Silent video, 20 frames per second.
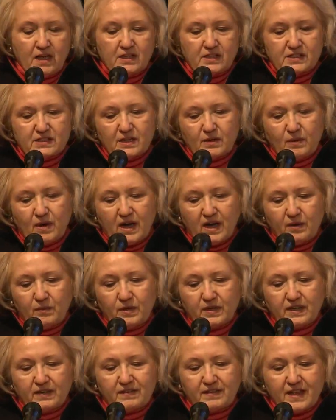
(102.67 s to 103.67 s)
So I
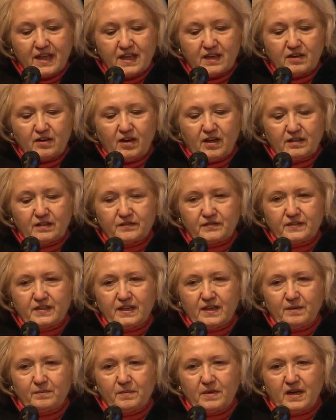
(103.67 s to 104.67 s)
want to thank all of
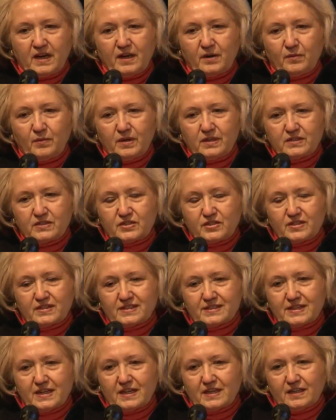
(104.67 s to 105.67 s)
them. I want to
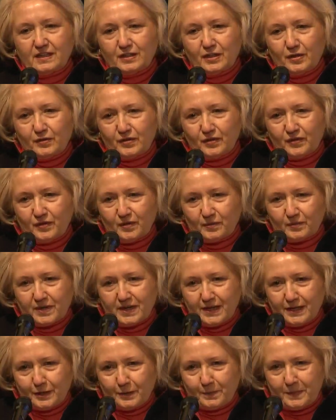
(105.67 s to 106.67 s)
say hello to
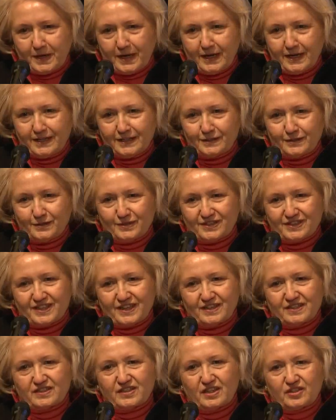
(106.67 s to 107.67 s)
Thoraya Obaid, who's
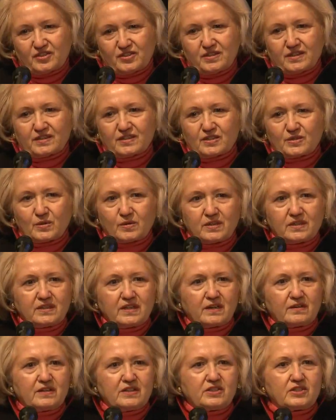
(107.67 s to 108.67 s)
done such an
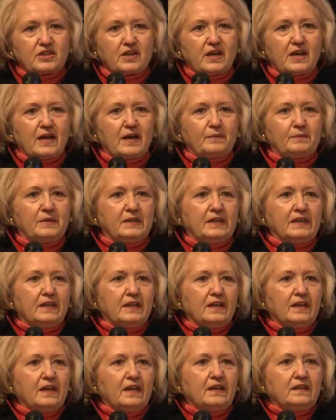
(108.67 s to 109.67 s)
extraordinary job
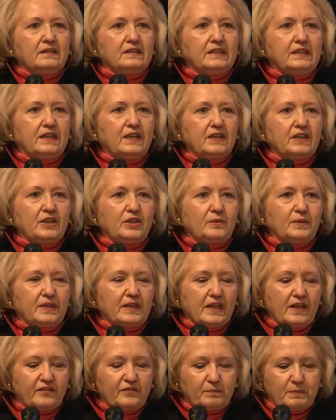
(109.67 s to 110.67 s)
leading
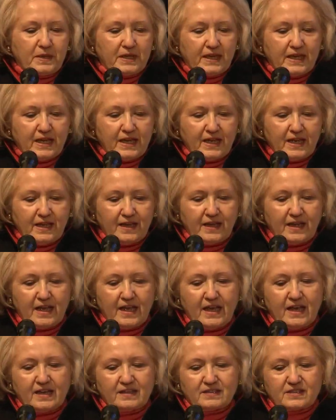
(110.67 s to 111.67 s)
UNFPA,
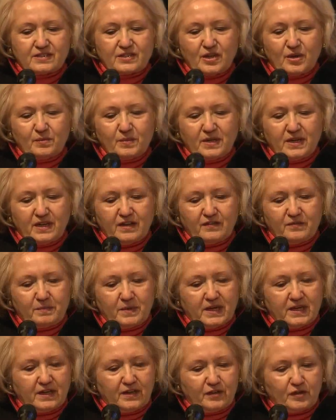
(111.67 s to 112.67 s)
and so many of
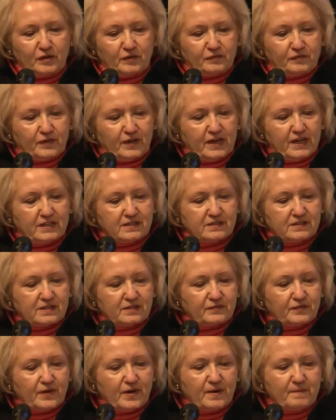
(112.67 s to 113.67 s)
my other
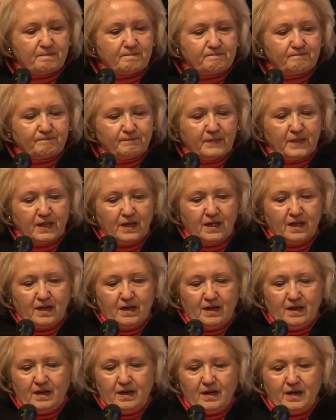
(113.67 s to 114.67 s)
friends from
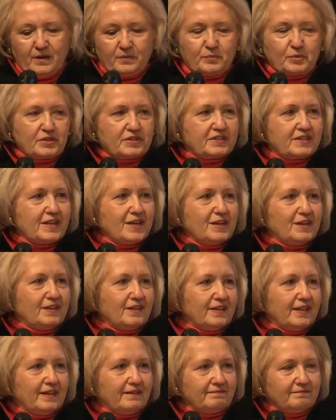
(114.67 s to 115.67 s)

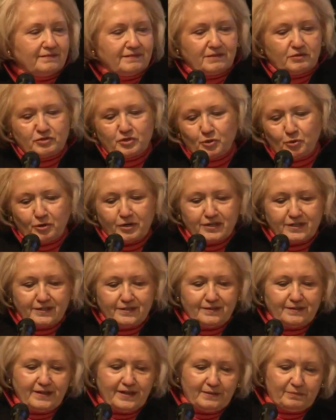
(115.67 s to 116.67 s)
Brazil and
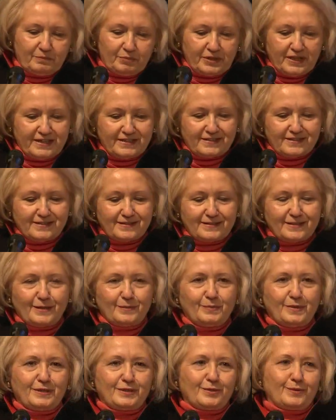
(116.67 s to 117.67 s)
Jordan and places
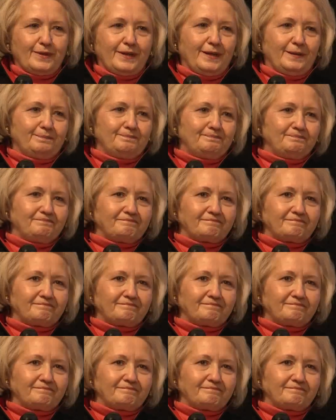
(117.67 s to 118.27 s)
in between.